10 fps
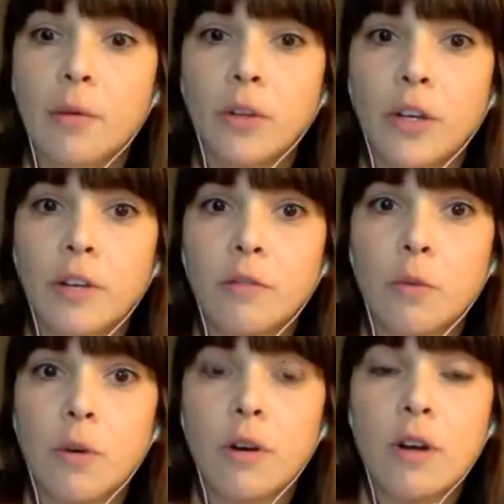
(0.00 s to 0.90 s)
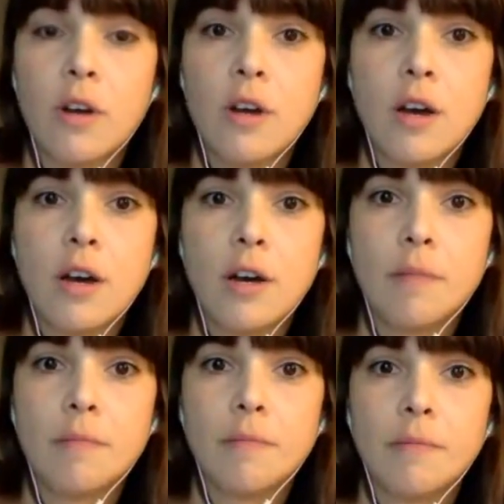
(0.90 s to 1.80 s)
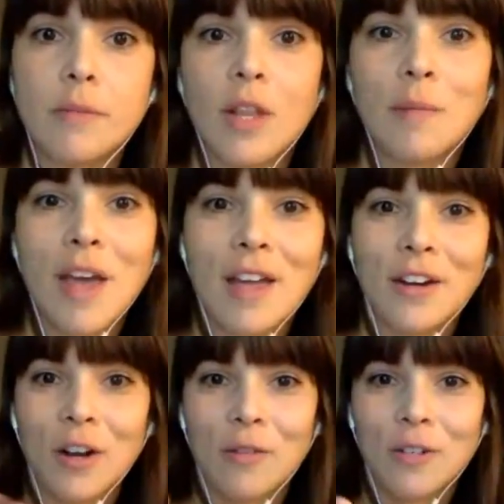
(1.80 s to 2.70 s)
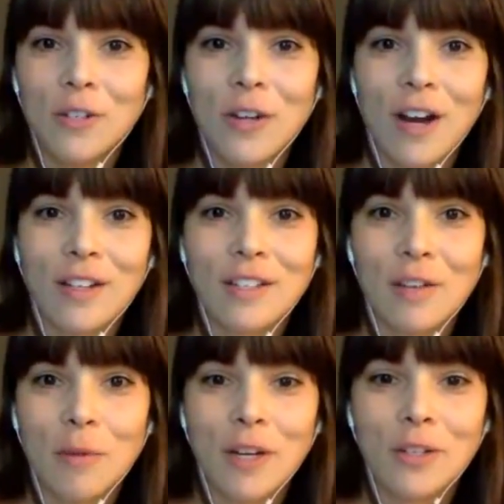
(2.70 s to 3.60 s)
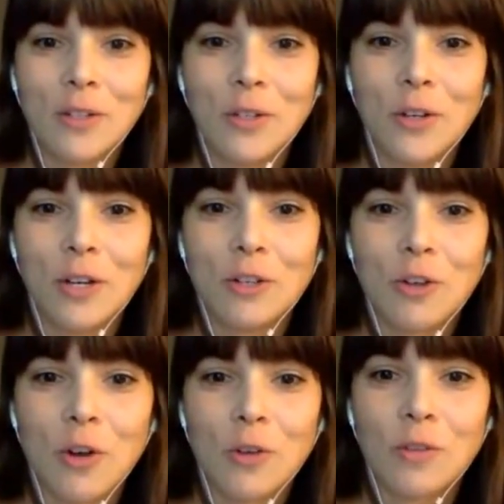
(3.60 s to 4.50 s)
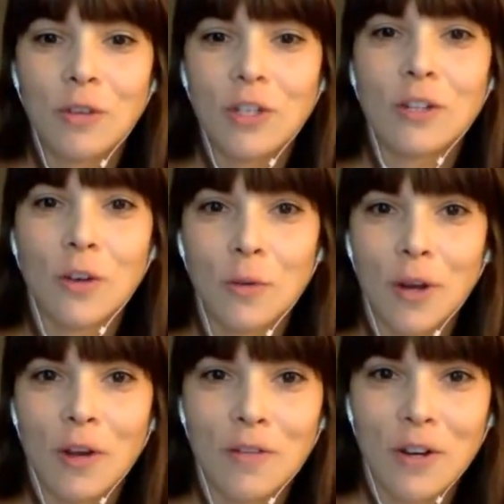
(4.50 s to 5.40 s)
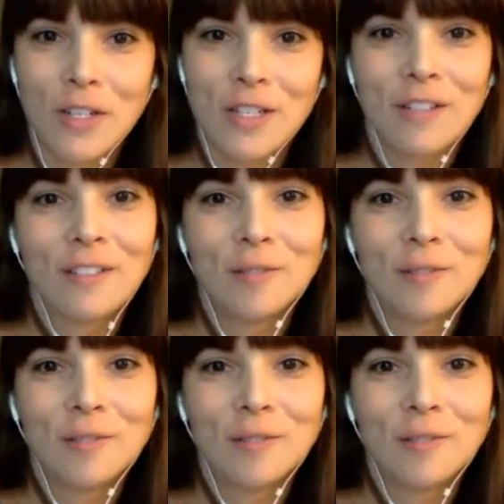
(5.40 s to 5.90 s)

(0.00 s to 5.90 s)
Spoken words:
we're looking for. So let me hand it over to you guys to everybody do your intros. Francesco, you want to go first?